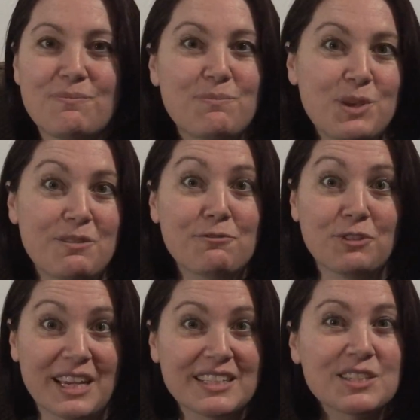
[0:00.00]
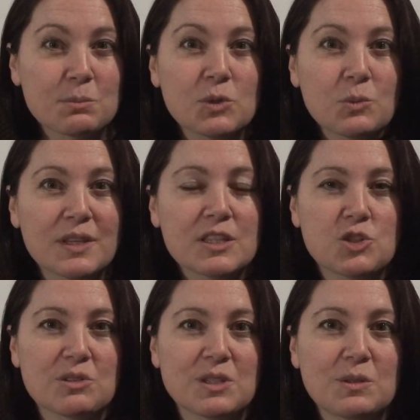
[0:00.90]
be flexible with the
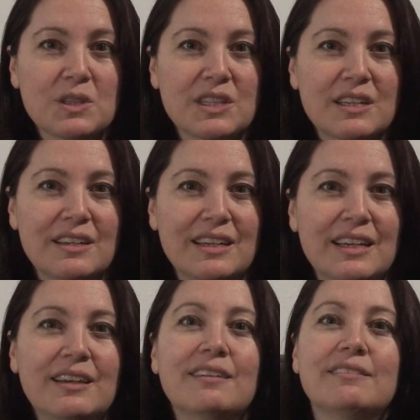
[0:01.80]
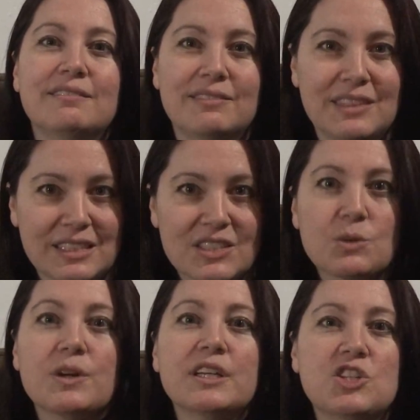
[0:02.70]
truth, that's
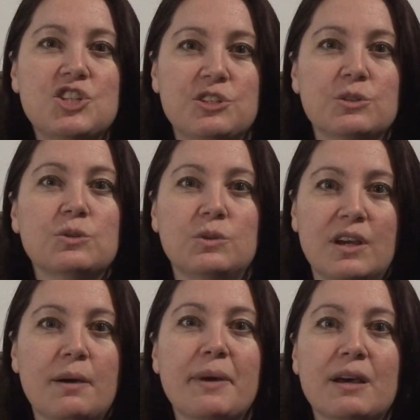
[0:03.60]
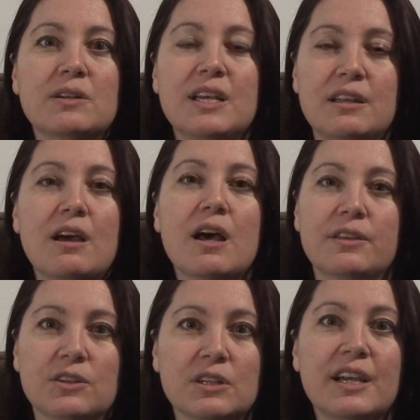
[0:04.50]
going to come out in
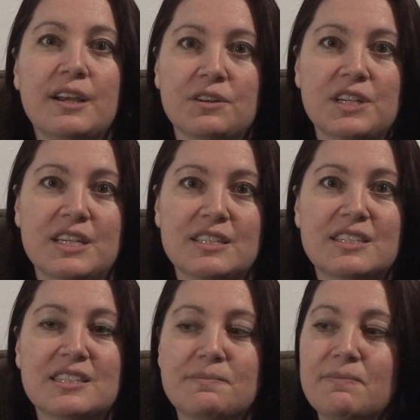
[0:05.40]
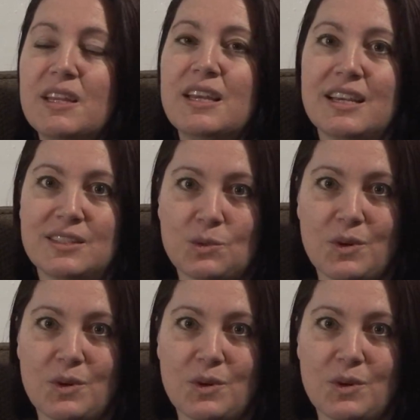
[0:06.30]
other areas. as